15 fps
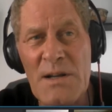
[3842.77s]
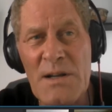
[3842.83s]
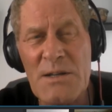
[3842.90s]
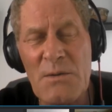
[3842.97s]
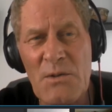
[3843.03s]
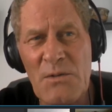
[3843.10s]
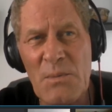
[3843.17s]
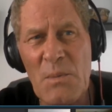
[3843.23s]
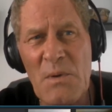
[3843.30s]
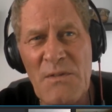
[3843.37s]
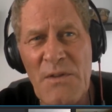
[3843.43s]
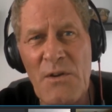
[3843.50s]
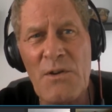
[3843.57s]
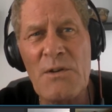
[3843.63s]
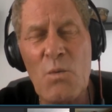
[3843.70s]
it because he was from a
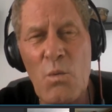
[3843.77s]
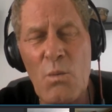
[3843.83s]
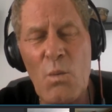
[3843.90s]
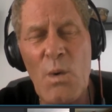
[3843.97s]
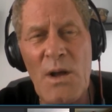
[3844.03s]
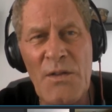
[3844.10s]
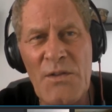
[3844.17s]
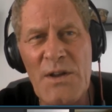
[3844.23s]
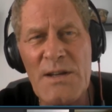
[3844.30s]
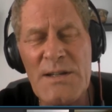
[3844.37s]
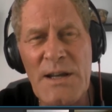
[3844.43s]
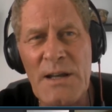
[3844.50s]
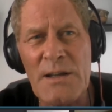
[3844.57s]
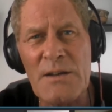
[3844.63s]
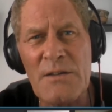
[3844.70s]
very wealthy
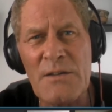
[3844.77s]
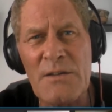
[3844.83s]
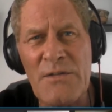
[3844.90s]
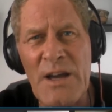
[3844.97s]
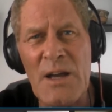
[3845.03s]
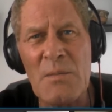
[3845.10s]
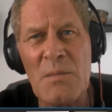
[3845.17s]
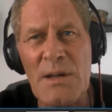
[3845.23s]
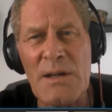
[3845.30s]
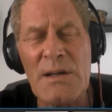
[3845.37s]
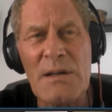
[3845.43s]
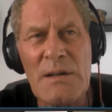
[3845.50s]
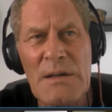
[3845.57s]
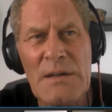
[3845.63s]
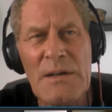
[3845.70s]
Italian family.
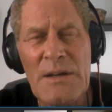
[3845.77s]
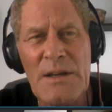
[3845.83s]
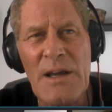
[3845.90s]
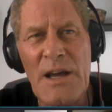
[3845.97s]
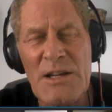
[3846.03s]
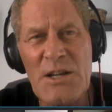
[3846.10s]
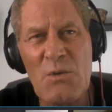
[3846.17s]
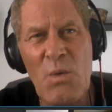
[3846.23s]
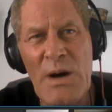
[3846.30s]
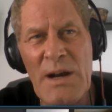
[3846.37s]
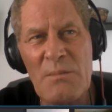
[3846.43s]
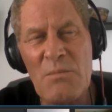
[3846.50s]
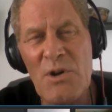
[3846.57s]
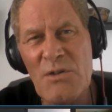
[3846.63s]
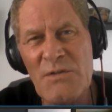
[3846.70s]
He actually, when
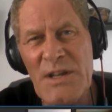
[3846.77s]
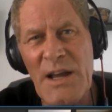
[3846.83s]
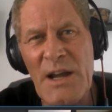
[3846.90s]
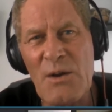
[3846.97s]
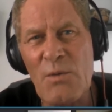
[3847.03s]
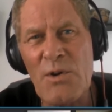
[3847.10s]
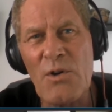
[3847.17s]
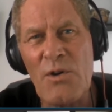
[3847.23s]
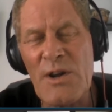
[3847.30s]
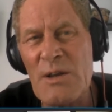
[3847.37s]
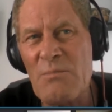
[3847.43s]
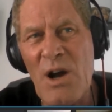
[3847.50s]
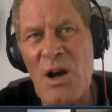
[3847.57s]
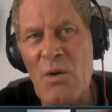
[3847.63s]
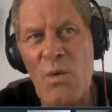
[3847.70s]
he moved to Ecuador,
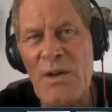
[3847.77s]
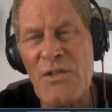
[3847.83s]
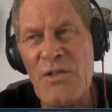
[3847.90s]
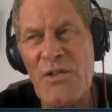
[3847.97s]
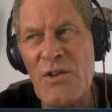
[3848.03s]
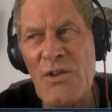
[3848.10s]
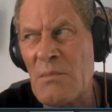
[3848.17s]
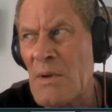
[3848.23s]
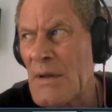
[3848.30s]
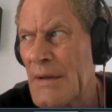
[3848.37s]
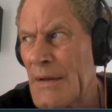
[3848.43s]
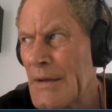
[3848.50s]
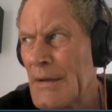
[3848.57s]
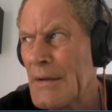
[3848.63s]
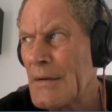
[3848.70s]
he brought with him
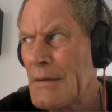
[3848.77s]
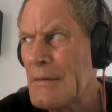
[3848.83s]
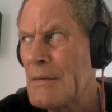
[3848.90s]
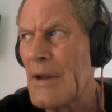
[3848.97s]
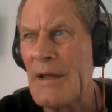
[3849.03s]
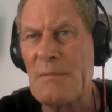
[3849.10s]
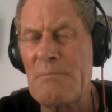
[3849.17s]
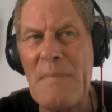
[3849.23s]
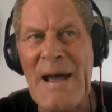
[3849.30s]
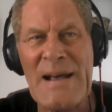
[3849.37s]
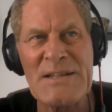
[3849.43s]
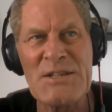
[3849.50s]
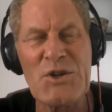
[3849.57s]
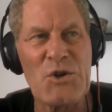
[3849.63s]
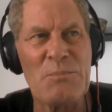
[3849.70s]
like
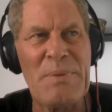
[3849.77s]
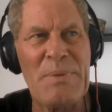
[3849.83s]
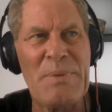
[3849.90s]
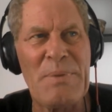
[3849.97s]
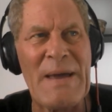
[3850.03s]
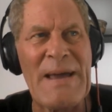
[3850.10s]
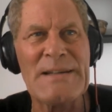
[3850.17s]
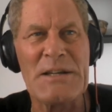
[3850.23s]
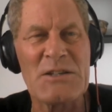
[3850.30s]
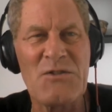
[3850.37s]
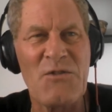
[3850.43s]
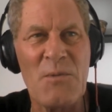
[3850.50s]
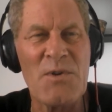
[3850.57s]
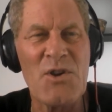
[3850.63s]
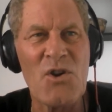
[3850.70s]
master
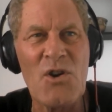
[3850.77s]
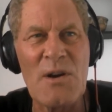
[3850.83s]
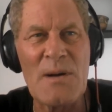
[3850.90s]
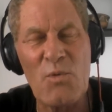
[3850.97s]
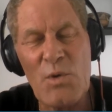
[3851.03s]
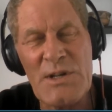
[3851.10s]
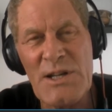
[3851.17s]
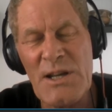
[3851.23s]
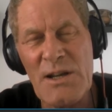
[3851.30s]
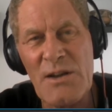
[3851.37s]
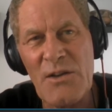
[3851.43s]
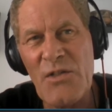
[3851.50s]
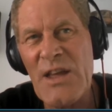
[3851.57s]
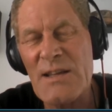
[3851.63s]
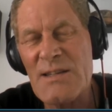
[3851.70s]
paintings from Europe, which
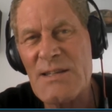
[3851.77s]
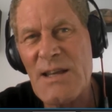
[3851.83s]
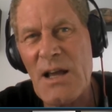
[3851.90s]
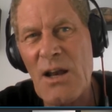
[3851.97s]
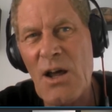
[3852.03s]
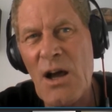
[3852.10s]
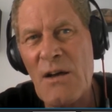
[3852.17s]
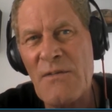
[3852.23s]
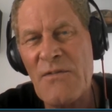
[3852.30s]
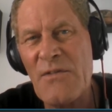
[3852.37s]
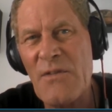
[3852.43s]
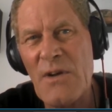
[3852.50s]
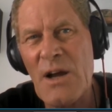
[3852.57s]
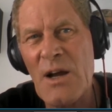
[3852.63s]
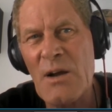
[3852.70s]
he could then sell
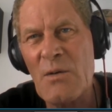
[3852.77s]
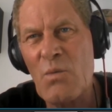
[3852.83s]
off